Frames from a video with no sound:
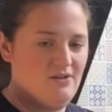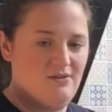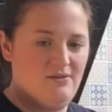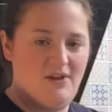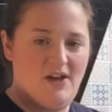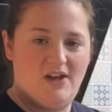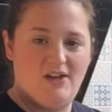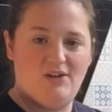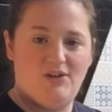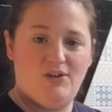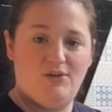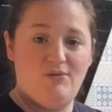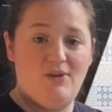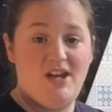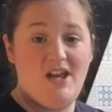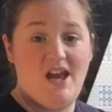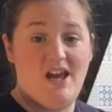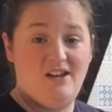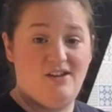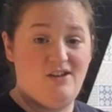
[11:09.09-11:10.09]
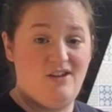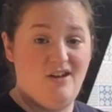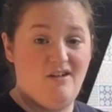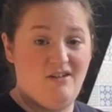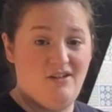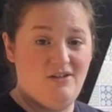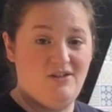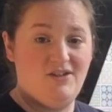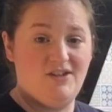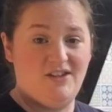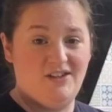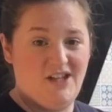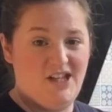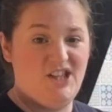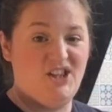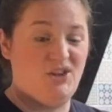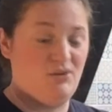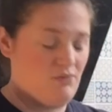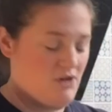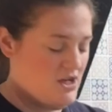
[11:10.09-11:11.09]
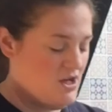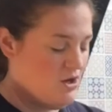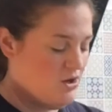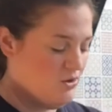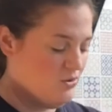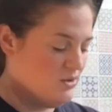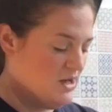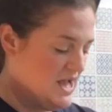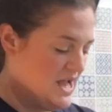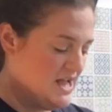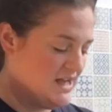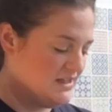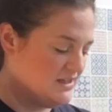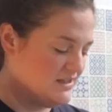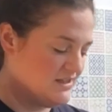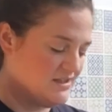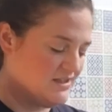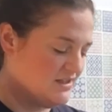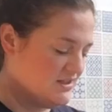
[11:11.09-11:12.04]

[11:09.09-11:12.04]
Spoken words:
like 3 egg yolks and then 3 whole eggs,